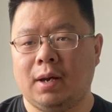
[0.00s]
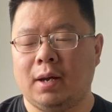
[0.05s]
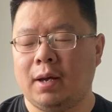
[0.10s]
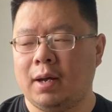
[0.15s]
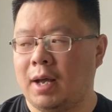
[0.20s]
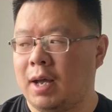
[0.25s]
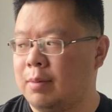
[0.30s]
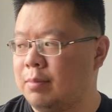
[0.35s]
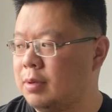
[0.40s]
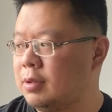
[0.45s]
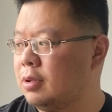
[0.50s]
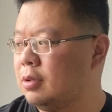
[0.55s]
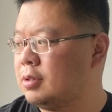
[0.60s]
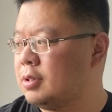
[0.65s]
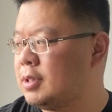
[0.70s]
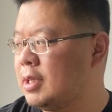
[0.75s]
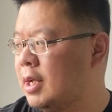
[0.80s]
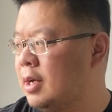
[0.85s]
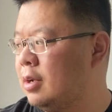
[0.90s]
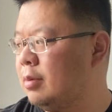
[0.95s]
Amazon
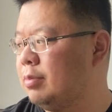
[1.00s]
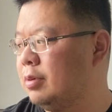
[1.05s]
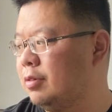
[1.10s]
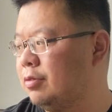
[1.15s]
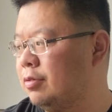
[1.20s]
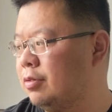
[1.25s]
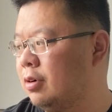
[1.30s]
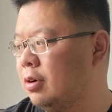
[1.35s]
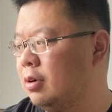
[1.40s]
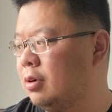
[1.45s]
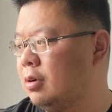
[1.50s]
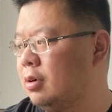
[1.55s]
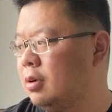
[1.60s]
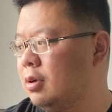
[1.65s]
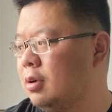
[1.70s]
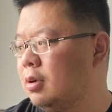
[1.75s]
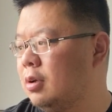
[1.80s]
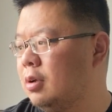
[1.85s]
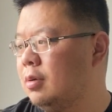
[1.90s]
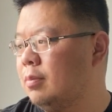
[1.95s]
seller before,
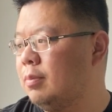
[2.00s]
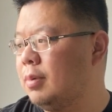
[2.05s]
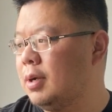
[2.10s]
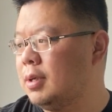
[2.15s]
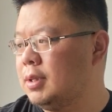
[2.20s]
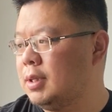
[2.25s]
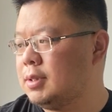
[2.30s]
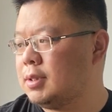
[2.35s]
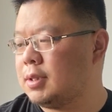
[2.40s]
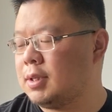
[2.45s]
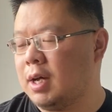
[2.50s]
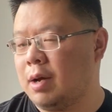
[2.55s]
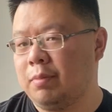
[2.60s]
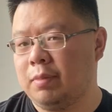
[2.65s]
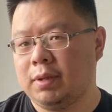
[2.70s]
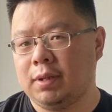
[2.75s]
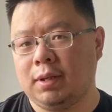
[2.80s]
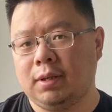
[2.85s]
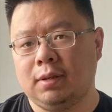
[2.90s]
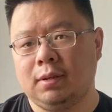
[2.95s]
but this
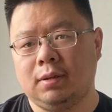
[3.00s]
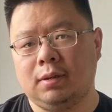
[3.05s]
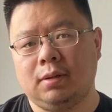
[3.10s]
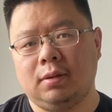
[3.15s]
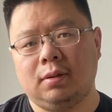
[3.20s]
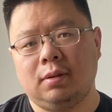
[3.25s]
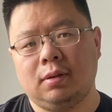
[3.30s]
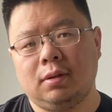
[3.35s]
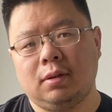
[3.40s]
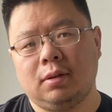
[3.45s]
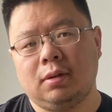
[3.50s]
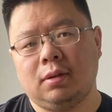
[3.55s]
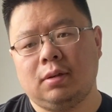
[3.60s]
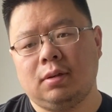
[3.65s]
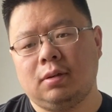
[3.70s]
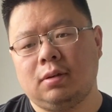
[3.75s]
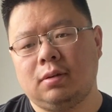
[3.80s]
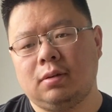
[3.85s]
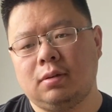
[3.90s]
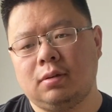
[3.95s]
company,
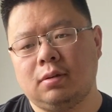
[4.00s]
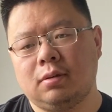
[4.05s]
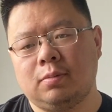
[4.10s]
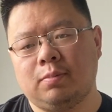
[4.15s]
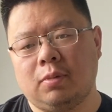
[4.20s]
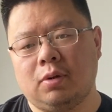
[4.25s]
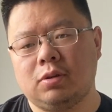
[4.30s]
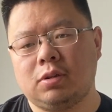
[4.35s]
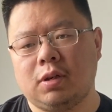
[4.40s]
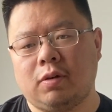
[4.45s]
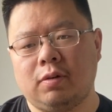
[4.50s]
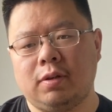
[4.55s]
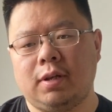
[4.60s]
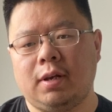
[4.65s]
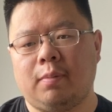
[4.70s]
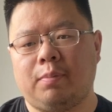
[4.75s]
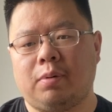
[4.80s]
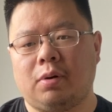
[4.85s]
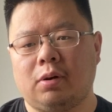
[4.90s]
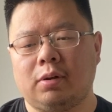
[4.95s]
most of
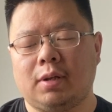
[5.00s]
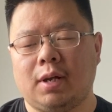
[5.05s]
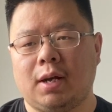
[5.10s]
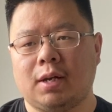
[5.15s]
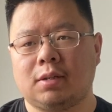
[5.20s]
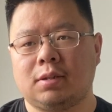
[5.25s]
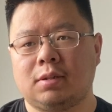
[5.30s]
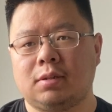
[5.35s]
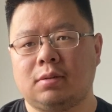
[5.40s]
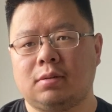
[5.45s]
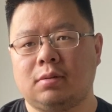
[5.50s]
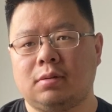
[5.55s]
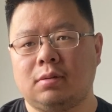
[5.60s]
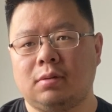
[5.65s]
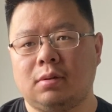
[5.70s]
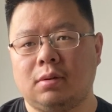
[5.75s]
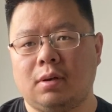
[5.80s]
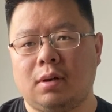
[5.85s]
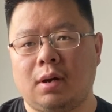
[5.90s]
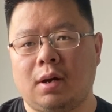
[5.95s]
their products
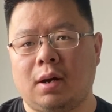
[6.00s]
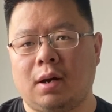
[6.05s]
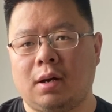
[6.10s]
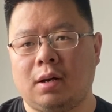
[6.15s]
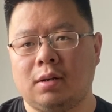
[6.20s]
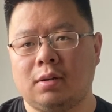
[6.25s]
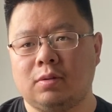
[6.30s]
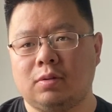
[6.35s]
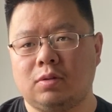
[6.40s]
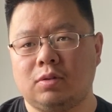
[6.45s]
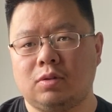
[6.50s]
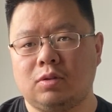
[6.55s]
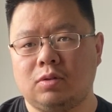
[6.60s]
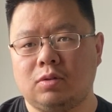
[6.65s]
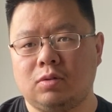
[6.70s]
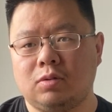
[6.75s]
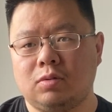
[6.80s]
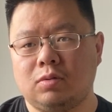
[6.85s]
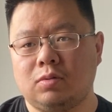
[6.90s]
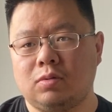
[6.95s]
are
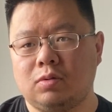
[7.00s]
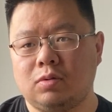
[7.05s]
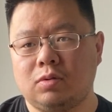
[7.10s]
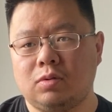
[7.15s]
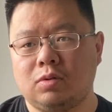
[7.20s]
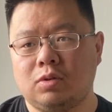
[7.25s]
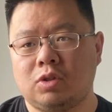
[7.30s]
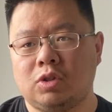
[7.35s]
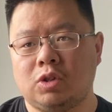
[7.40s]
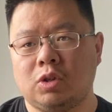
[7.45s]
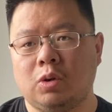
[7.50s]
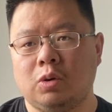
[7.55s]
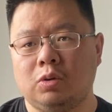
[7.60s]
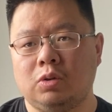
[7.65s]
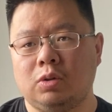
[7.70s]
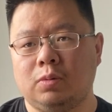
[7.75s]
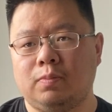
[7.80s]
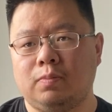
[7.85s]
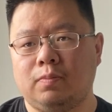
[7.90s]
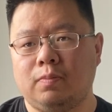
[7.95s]

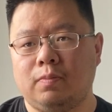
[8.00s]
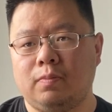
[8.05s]
sold,